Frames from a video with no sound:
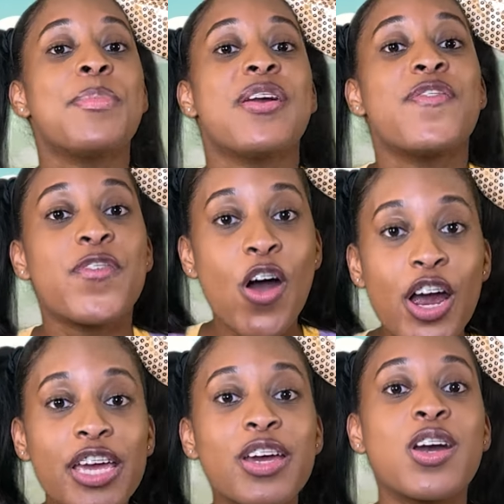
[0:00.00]

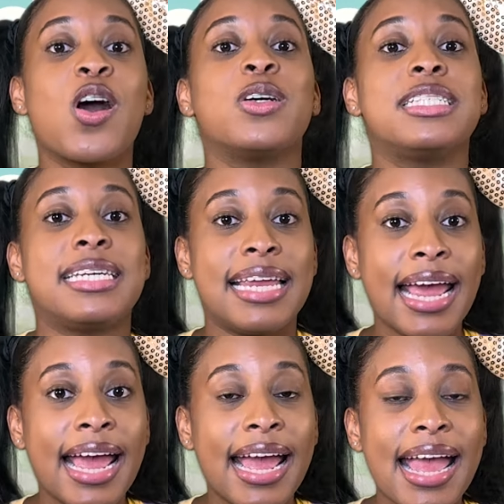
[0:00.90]
Before you go
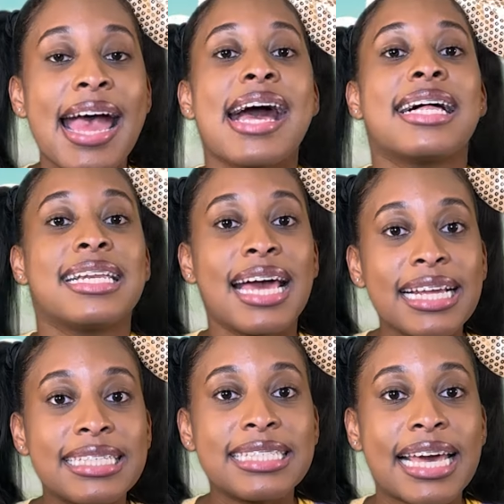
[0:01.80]
today,
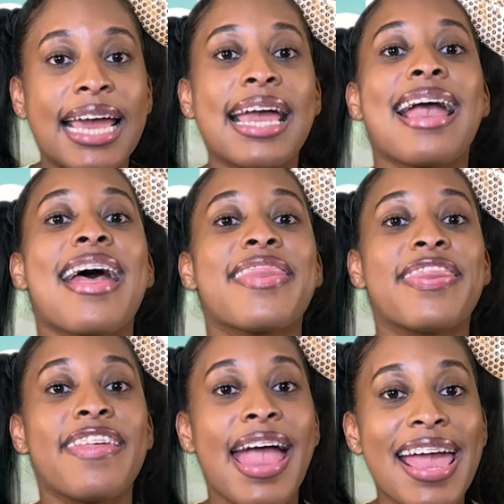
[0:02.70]
let's say,
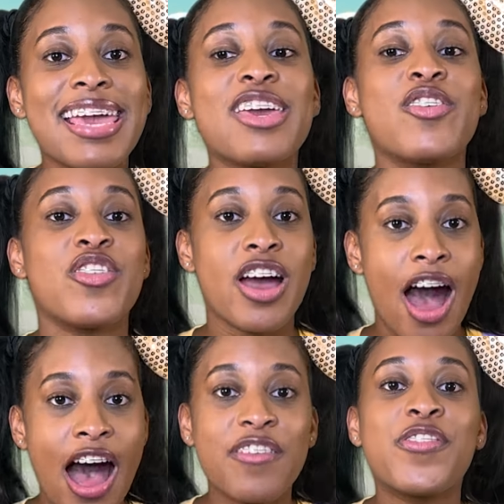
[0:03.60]
thank you,
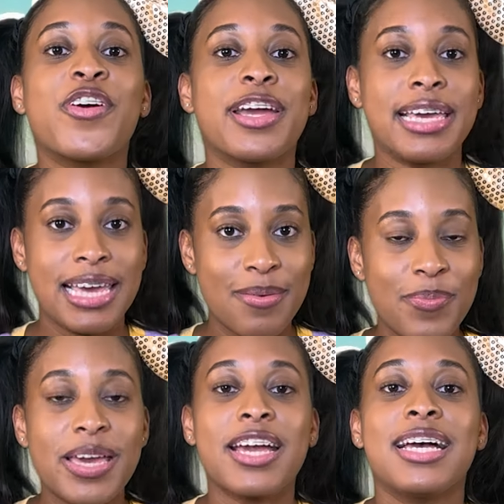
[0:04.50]
God, for
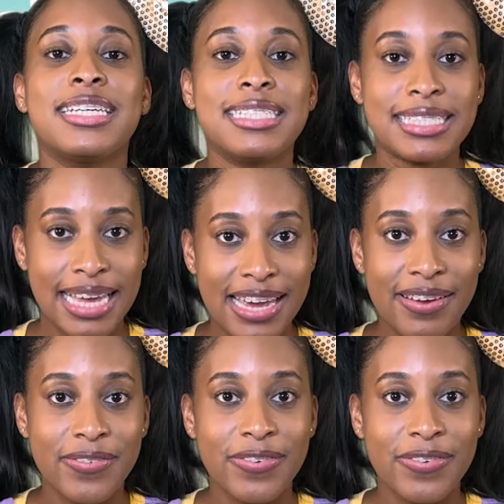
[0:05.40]
keeping us safe.